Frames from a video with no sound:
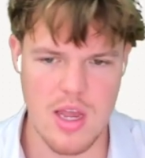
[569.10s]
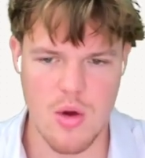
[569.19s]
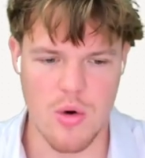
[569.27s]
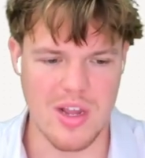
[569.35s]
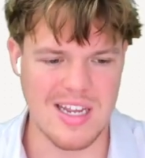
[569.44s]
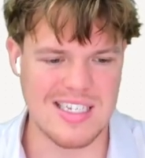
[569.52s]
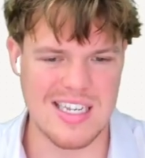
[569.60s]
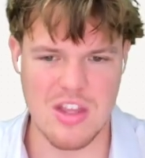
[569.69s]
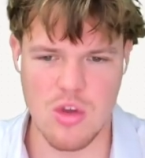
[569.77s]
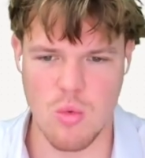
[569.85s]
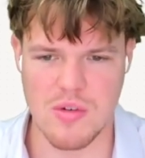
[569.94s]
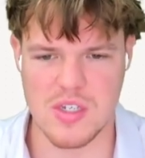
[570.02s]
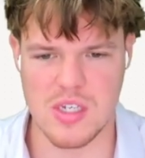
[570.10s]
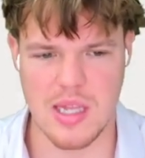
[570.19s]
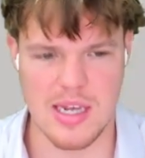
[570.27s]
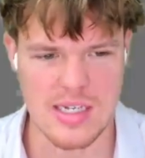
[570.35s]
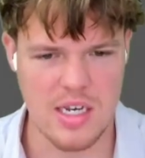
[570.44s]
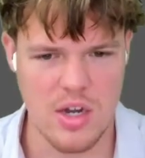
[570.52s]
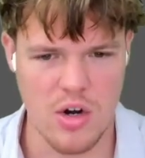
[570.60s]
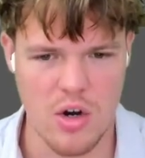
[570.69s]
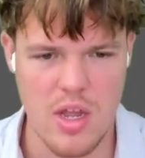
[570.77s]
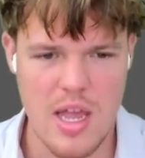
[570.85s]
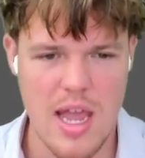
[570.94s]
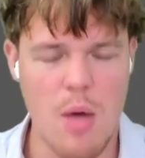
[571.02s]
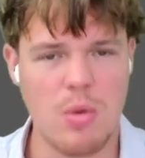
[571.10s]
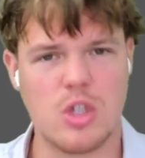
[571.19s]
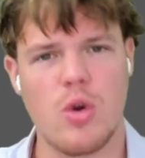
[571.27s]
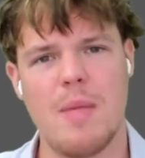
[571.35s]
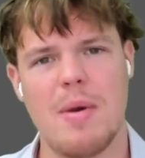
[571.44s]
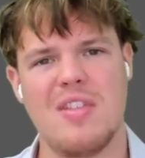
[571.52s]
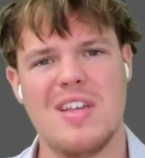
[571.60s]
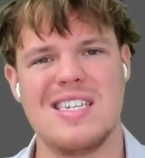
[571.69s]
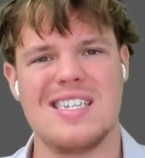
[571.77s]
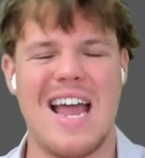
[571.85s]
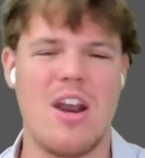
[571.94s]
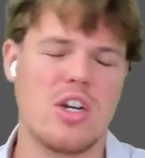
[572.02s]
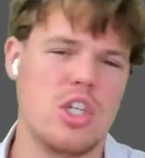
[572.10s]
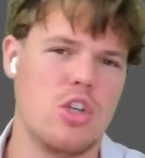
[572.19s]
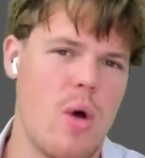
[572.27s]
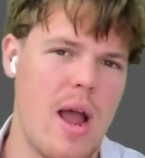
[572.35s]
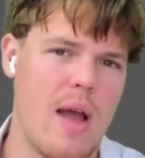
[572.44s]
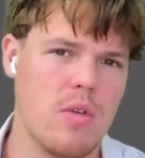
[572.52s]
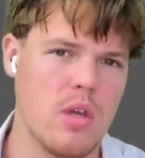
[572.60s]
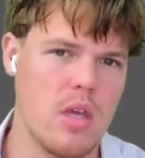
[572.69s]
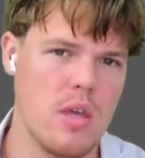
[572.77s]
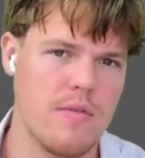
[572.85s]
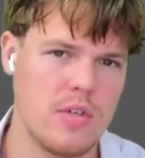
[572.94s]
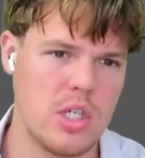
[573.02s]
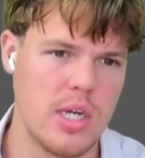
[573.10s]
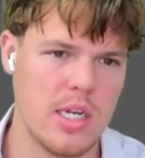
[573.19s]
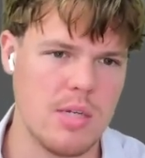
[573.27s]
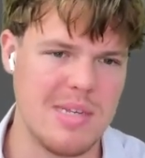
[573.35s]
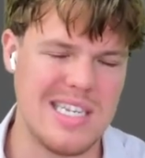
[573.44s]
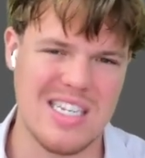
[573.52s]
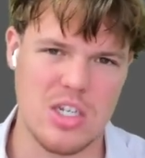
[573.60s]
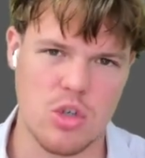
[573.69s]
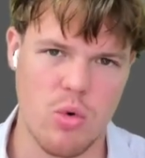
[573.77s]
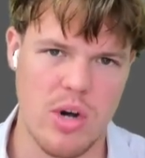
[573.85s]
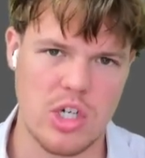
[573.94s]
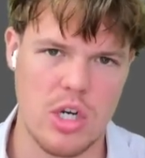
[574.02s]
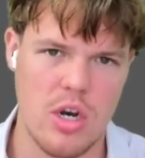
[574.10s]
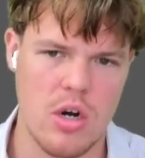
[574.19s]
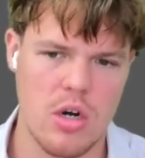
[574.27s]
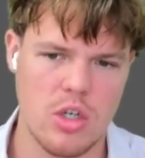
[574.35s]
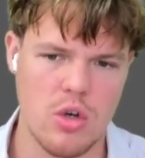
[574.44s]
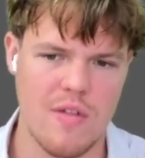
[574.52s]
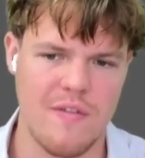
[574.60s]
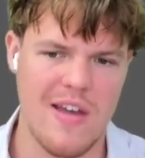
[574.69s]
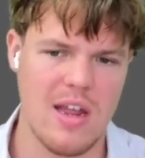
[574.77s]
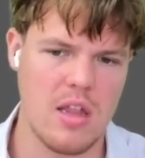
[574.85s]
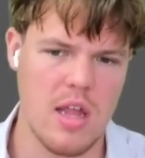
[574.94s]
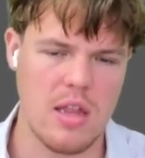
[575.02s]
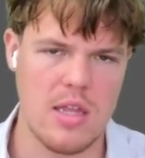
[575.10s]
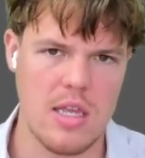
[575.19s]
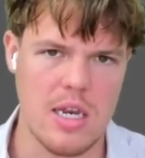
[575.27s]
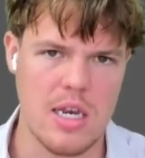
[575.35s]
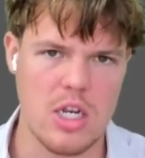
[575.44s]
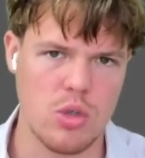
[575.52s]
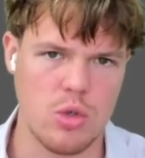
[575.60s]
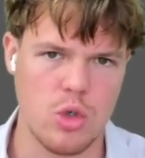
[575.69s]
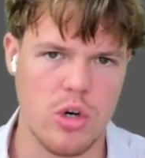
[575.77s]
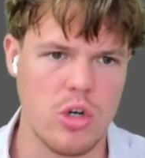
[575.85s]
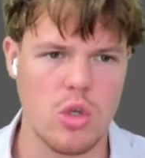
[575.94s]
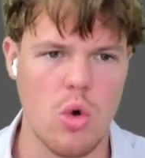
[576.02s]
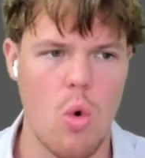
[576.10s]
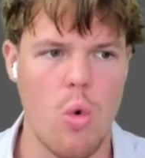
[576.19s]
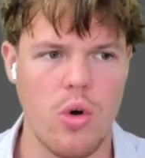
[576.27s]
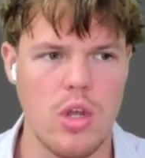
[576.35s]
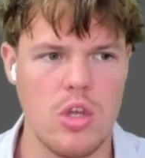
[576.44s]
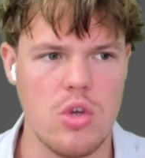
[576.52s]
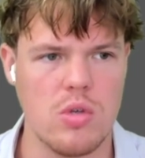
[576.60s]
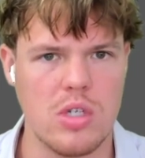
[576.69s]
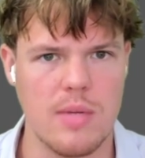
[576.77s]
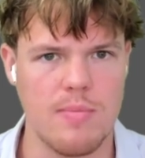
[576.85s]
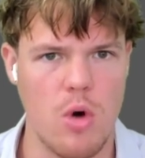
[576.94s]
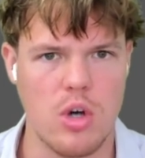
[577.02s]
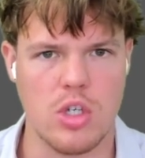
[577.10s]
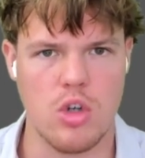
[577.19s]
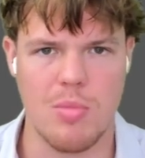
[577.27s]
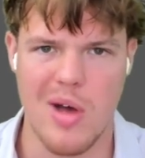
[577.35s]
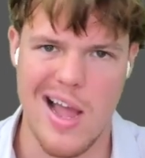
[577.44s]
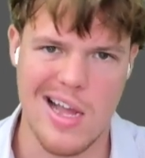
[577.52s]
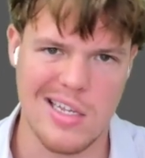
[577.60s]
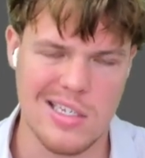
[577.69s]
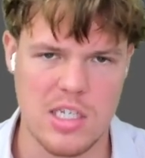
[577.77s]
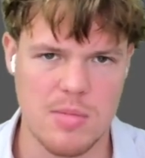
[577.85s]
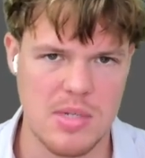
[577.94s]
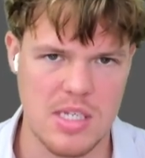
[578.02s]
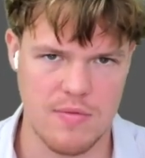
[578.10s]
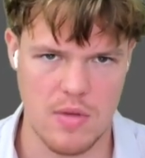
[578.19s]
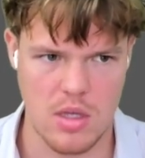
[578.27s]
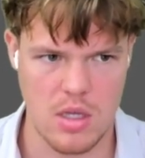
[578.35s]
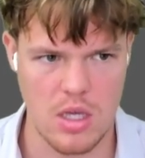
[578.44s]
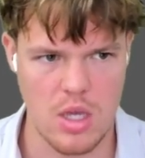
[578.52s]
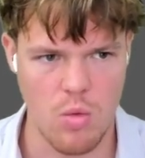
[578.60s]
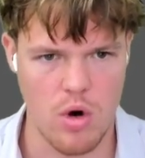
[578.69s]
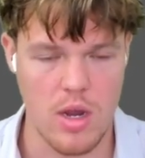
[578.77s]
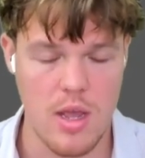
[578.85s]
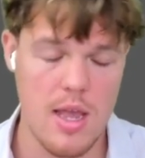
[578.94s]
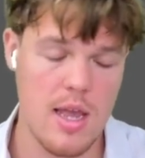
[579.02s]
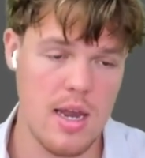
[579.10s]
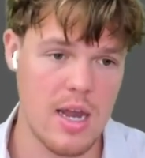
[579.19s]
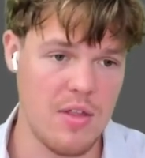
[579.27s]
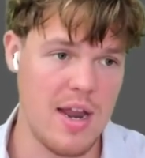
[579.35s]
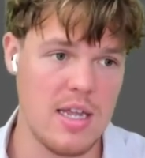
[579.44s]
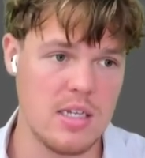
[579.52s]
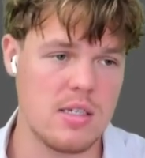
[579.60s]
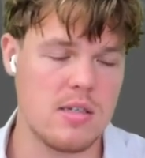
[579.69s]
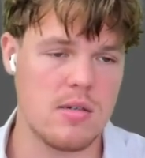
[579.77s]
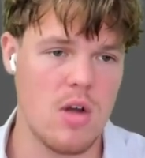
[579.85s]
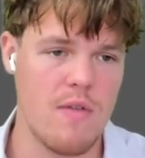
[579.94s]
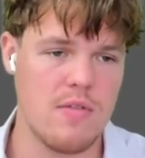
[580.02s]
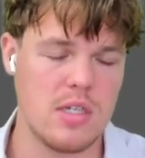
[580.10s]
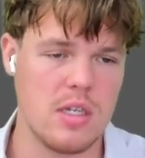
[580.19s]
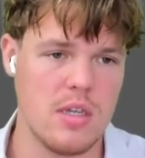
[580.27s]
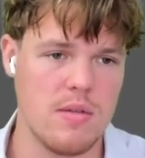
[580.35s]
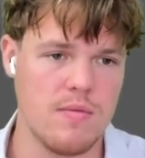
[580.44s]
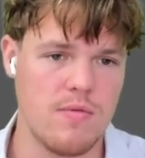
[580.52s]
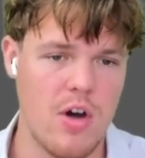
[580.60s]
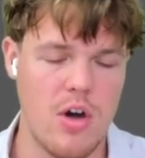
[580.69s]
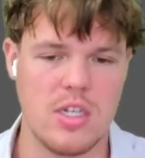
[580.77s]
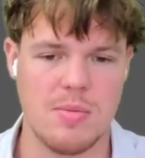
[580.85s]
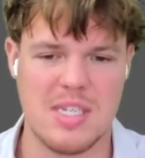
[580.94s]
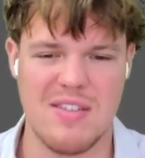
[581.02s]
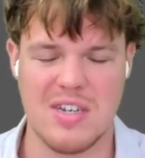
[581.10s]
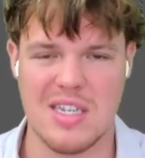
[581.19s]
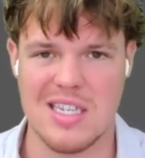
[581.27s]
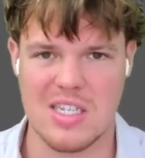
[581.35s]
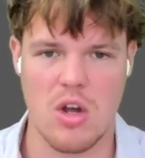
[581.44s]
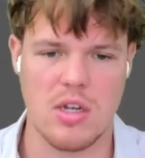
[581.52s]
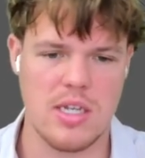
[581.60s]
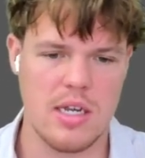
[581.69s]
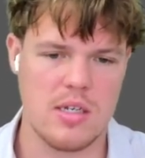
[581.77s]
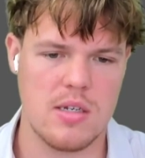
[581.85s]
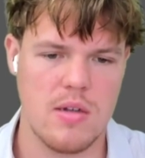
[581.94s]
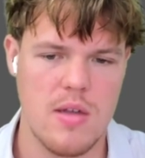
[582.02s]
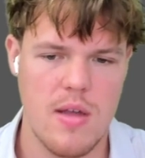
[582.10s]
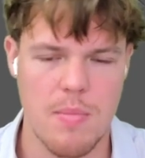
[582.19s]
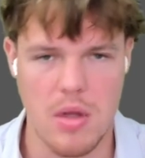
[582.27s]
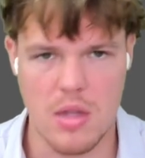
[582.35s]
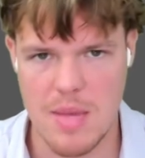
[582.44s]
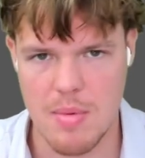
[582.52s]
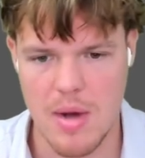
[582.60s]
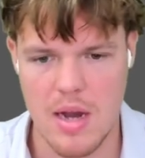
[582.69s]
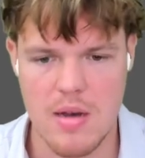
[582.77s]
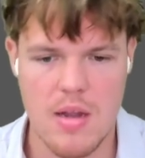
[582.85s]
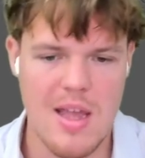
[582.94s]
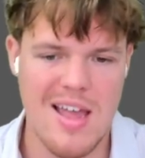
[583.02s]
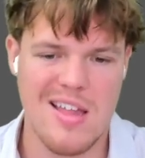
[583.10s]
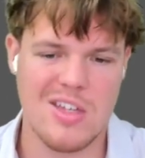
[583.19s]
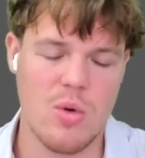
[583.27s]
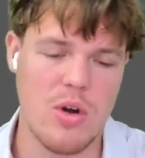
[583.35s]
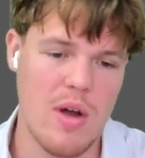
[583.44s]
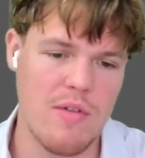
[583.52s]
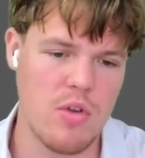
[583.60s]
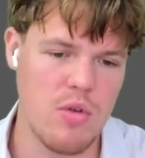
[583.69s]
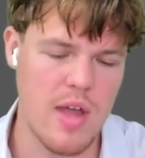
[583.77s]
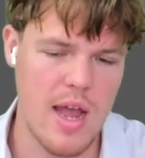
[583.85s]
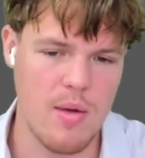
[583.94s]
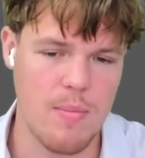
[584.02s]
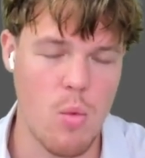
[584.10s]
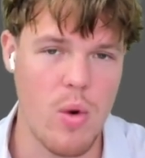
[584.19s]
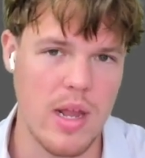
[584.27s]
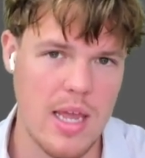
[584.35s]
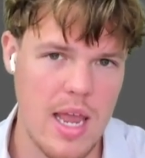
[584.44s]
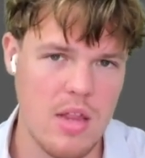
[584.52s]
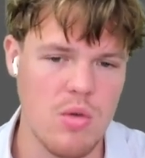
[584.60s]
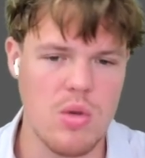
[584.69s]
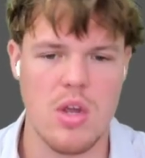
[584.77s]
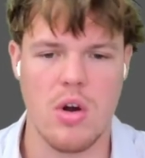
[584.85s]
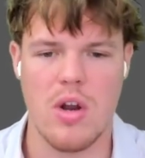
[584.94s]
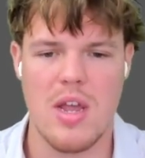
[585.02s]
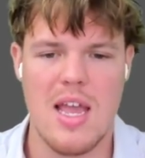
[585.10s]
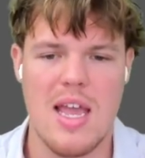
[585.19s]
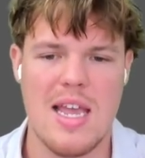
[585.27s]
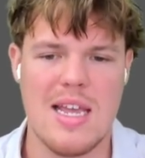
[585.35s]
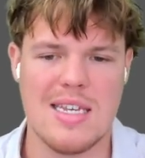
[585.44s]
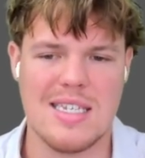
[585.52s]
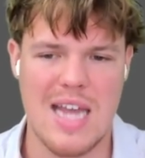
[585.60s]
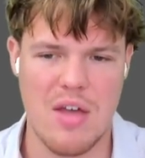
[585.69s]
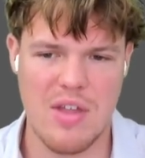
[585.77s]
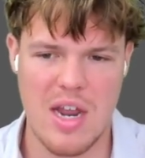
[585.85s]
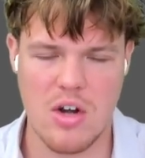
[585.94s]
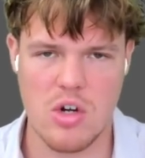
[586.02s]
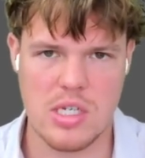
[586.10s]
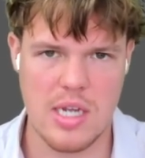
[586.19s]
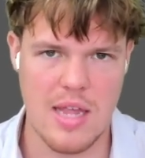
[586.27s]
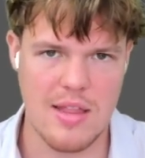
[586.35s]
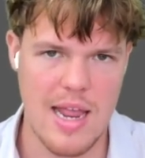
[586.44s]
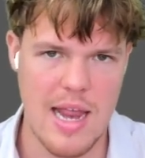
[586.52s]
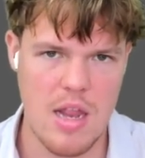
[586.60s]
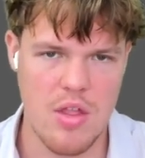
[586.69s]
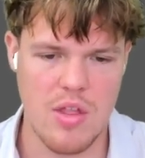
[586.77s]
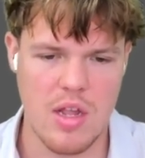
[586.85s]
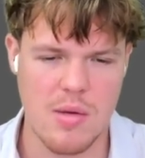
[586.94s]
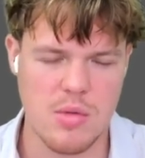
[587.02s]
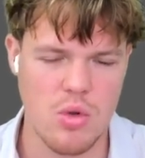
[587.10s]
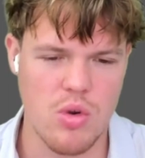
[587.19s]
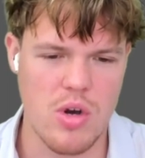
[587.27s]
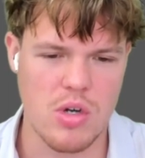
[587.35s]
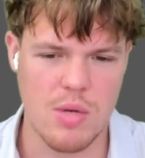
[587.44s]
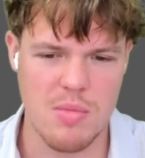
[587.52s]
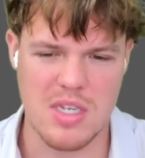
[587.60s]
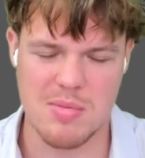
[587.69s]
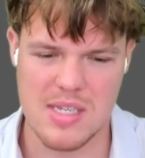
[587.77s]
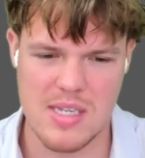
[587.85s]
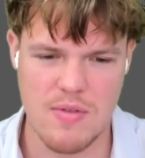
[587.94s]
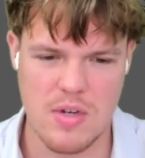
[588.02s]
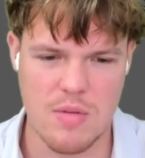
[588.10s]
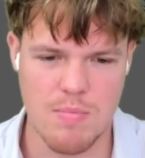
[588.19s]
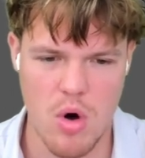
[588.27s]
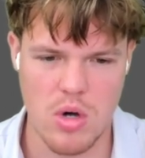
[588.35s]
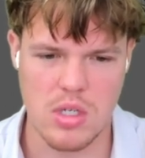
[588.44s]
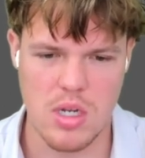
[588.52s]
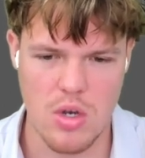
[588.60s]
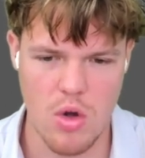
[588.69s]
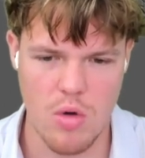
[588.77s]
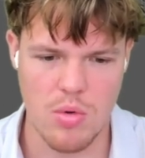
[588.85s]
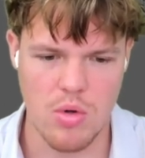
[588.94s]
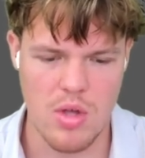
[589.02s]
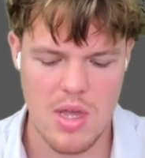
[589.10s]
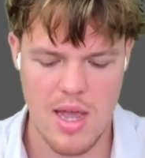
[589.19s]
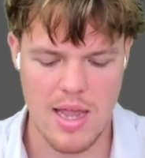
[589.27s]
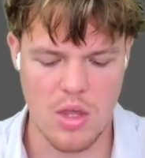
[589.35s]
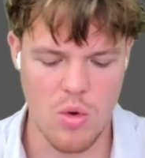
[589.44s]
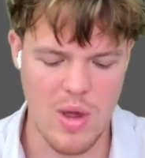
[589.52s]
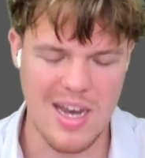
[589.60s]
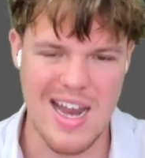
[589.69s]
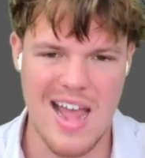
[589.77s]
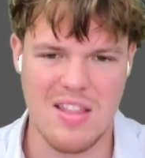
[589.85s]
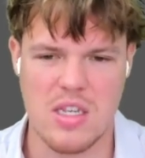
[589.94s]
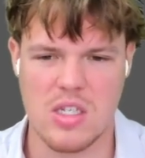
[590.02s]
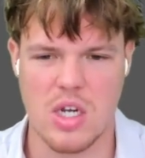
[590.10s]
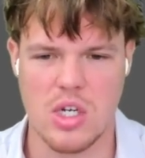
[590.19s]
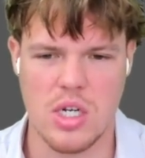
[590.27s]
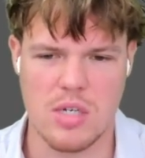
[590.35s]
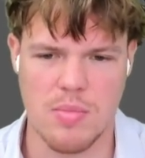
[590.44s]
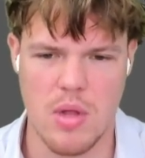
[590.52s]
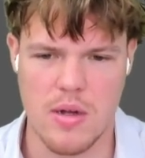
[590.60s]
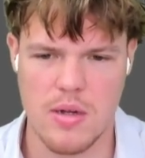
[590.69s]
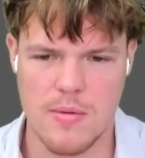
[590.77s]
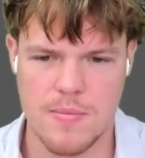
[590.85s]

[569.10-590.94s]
We're going to continue with selected here. And what's great about this is I actually don't have to give ChatGPT discretion here due to the fact that the initial trigger is already using Barnes & Noble as its specific keyword. Now that is obviously very specific to this context, but keep in mind, so I don't have to do that. But what I can do here is now that I understand that anything that comes through here is going to be specific to Barnes & Noble, I can go ahead and add this digest block.